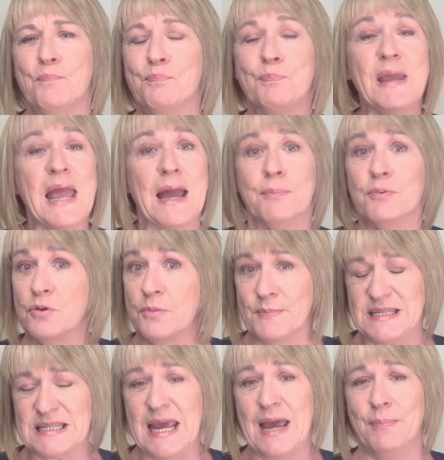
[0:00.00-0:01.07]
be able to
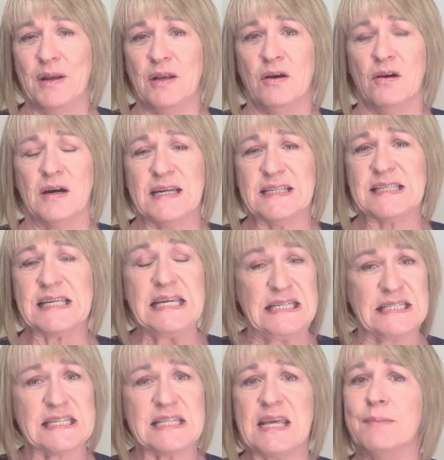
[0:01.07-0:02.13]
metabolize
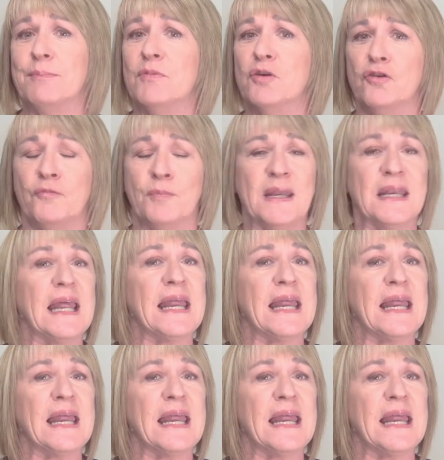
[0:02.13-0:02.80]
into their movement